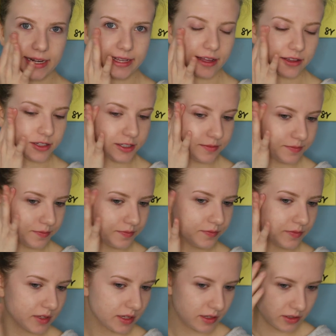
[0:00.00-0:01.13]
color.
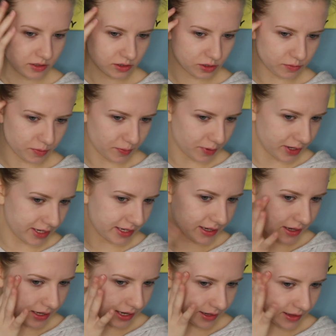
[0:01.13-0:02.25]
Super pretty.
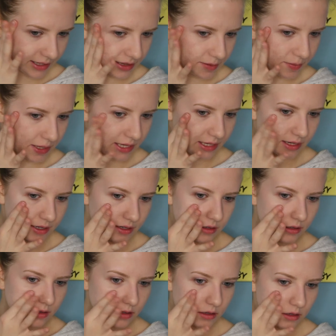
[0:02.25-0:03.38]
I kind of like the pink in it.
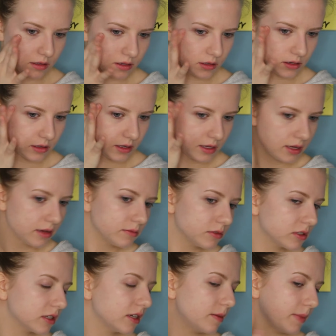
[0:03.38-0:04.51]
Just
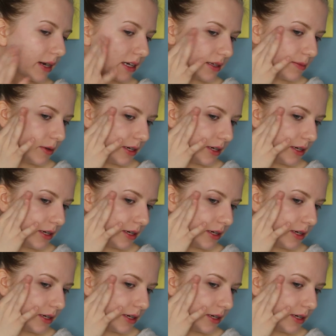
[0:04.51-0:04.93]
going to barely put